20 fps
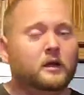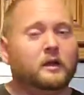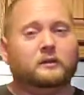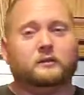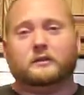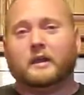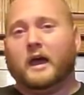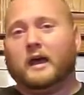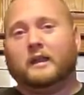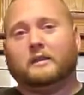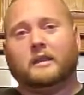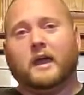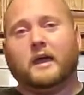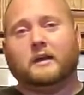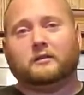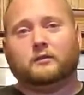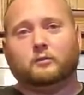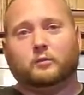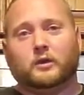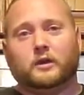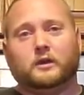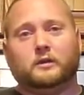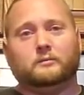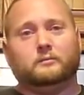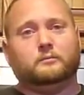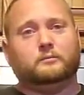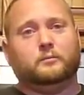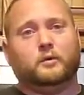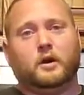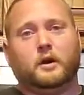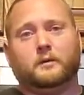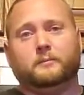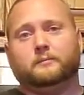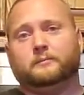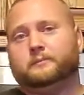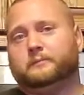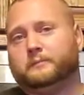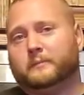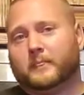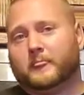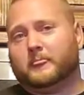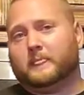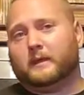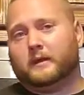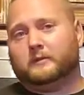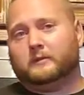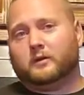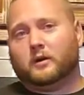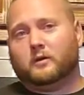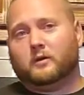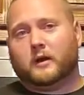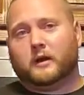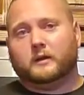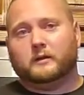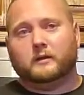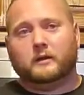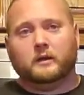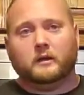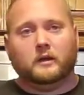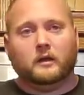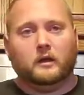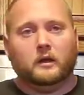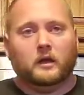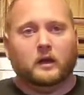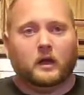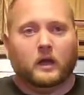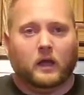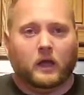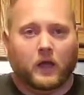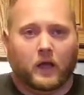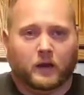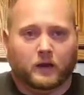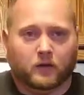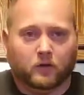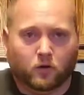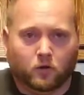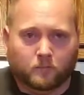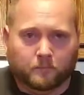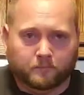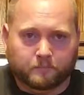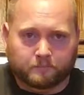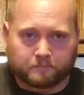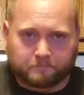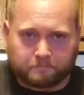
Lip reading: It's not that sweet, but it's alright. Anywho,